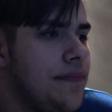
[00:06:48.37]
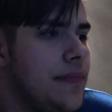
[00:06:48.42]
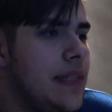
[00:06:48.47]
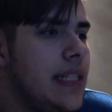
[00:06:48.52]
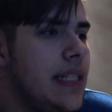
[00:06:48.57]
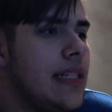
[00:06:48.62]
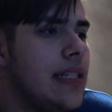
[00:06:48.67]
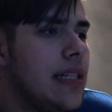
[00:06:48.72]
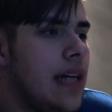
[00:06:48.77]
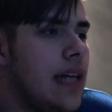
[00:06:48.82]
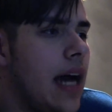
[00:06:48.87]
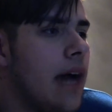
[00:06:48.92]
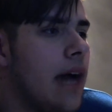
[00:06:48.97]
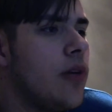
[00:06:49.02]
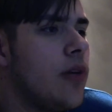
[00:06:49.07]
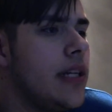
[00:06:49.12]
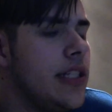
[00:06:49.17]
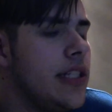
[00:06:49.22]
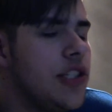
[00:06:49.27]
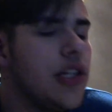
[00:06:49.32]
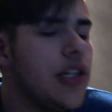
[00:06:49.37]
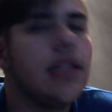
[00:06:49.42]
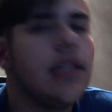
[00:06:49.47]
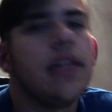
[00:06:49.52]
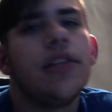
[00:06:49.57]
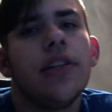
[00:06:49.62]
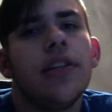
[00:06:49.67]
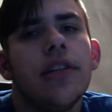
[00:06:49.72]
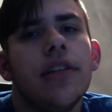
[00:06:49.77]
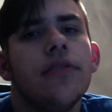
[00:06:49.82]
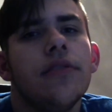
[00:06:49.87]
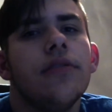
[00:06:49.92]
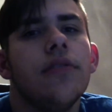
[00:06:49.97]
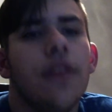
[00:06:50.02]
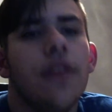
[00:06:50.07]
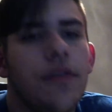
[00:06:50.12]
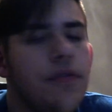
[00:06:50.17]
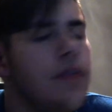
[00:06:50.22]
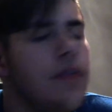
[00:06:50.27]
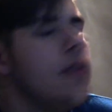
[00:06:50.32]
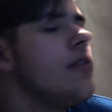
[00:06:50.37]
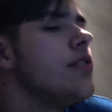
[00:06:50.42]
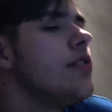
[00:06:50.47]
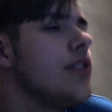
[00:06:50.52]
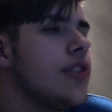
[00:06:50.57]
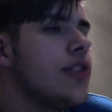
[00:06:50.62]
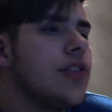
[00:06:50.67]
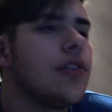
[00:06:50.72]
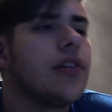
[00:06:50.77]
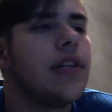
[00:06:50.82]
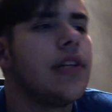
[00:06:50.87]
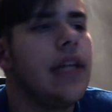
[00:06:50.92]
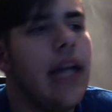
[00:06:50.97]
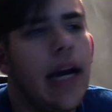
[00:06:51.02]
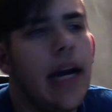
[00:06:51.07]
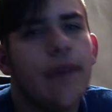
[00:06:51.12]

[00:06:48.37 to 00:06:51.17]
The, I wanted y'all to know the full story.